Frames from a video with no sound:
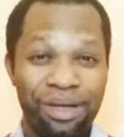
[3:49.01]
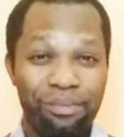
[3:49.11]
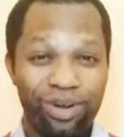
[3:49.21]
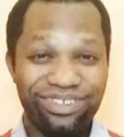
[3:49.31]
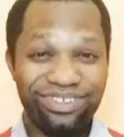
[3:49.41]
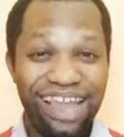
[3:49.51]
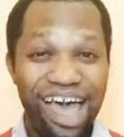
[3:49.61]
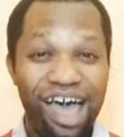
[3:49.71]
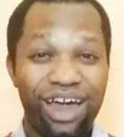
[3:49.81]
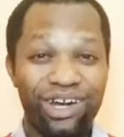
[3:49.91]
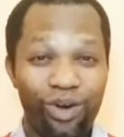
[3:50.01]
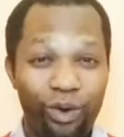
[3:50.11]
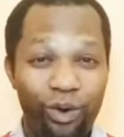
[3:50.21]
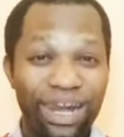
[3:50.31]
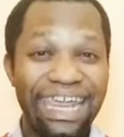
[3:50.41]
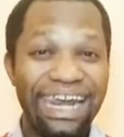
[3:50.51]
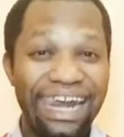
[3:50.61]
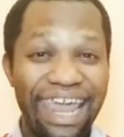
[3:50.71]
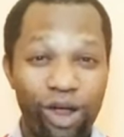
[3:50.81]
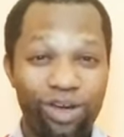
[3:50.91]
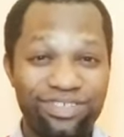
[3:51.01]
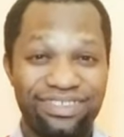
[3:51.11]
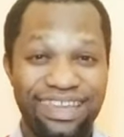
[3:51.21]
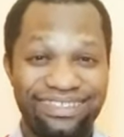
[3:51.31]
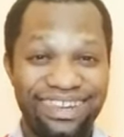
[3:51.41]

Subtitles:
But now, only in Lagos State,